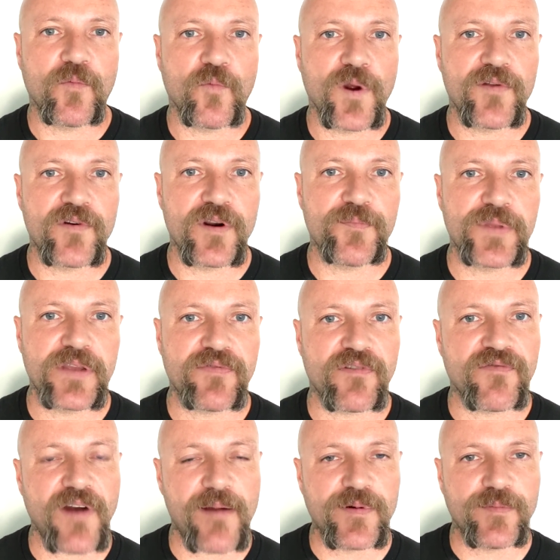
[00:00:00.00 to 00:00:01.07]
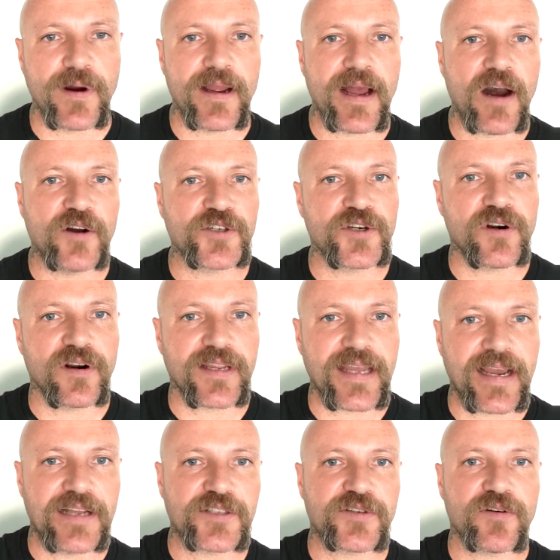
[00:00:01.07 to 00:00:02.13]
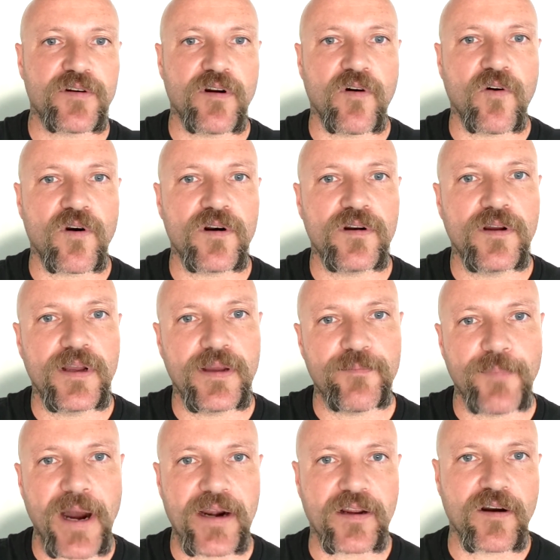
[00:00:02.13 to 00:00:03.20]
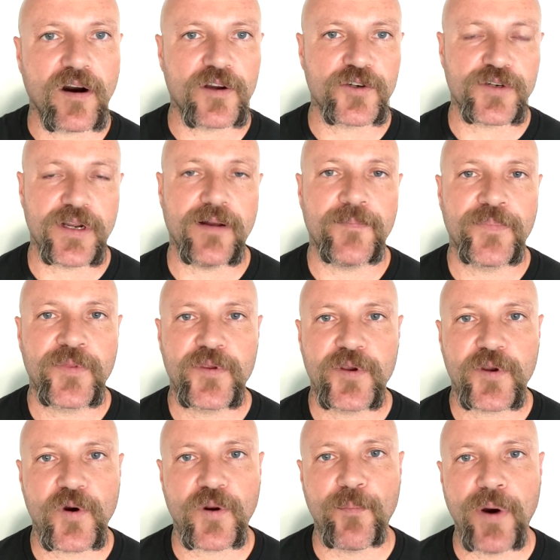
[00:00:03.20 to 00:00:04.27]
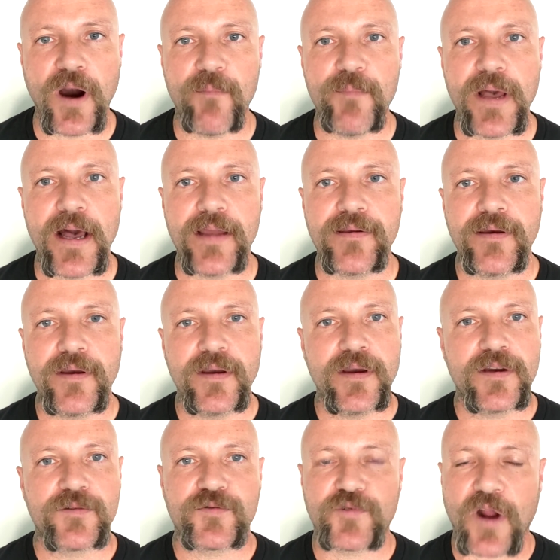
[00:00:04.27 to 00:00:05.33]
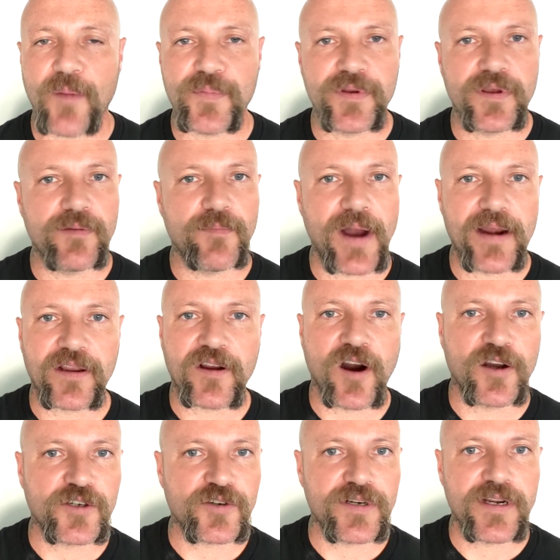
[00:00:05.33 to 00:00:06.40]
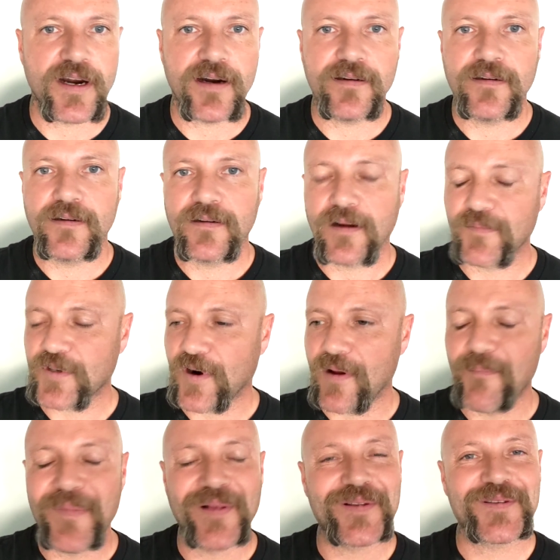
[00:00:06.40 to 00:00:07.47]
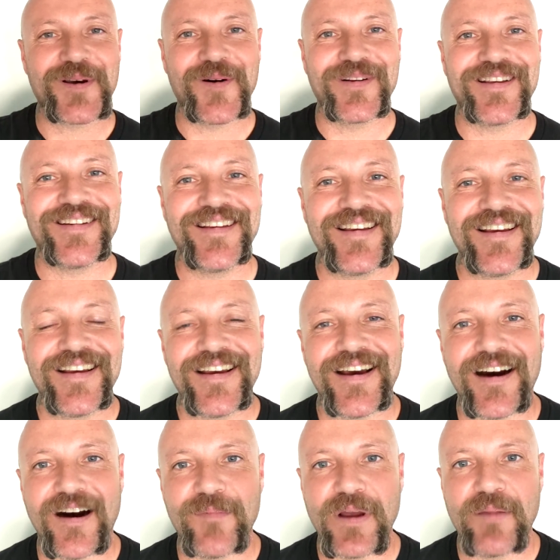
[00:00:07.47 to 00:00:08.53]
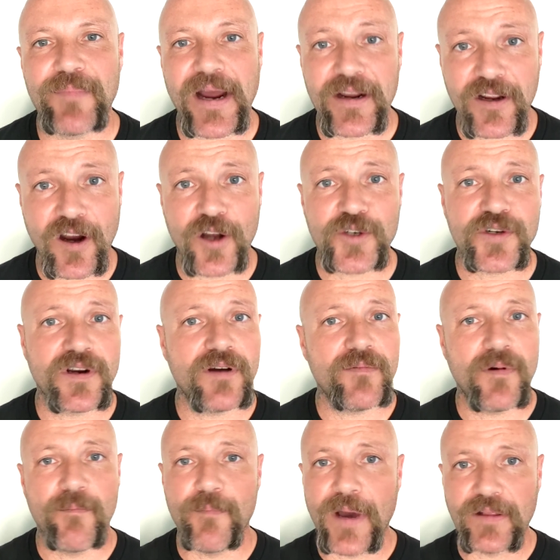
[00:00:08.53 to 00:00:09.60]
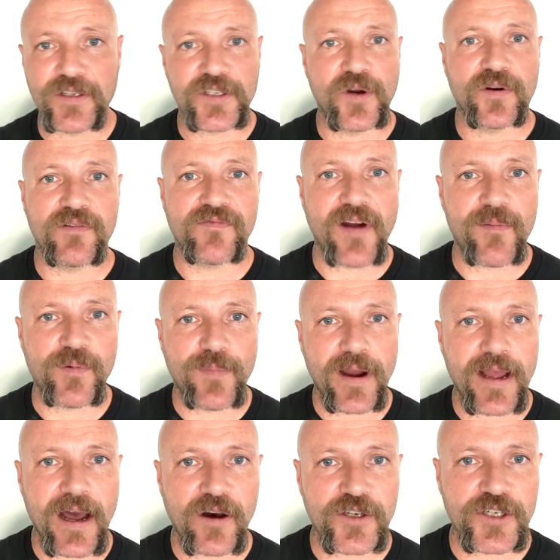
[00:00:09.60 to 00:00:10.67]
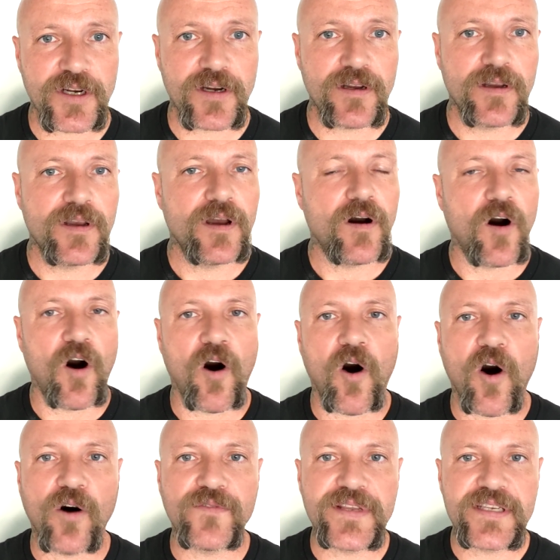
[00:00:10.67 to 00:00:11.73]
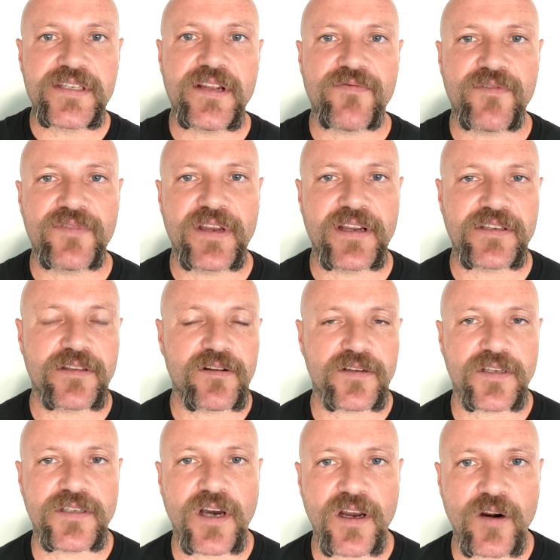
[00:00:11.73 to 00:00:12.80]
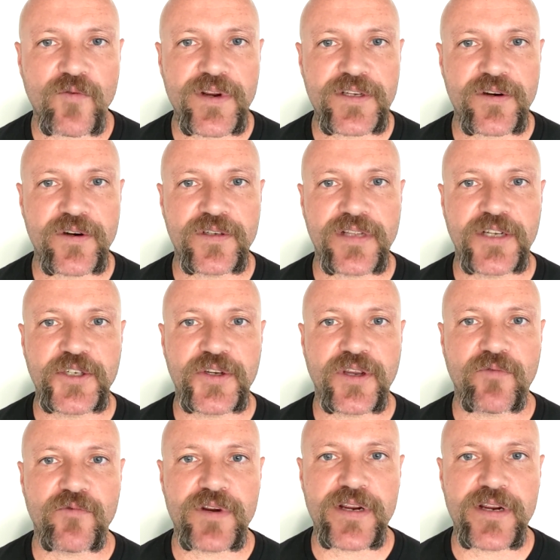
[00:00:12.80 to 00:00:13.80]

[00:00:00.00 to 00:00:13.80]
whether it be for fibromyalgia or cancer or mitochondria. You can go to PubMed, drop in melatonin, and mitochondria, melatonin, fibromyalgia, all these different things. And there's a ton of research that you can